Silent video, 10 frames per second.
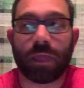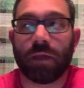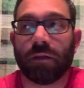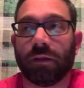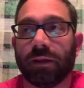
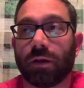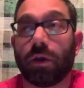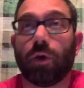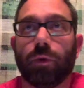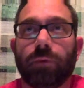Like,
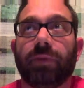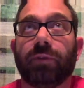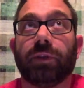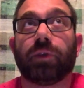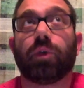oh, it'd be
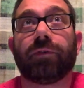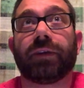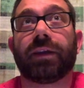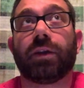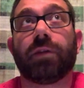really cool if
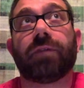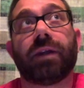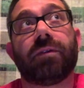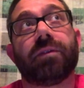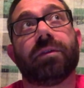I could go
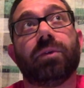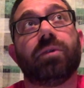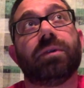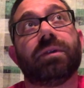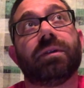fly around the
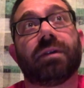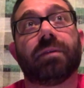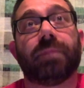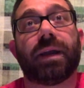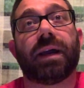moon and then
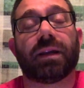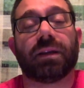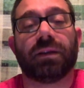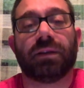come back,